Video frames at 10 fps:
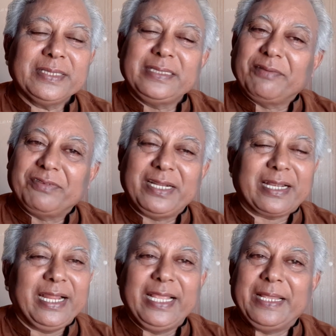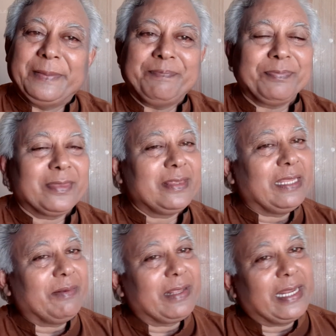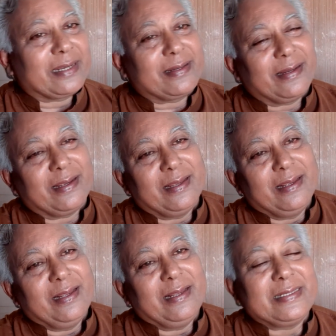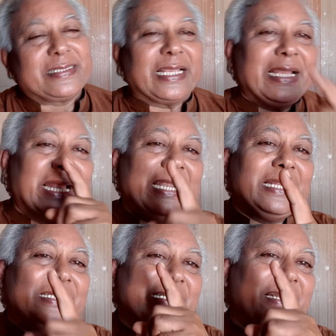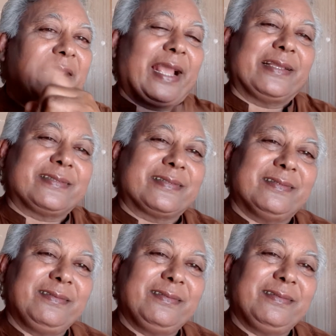Definitely they will get single digit ranks.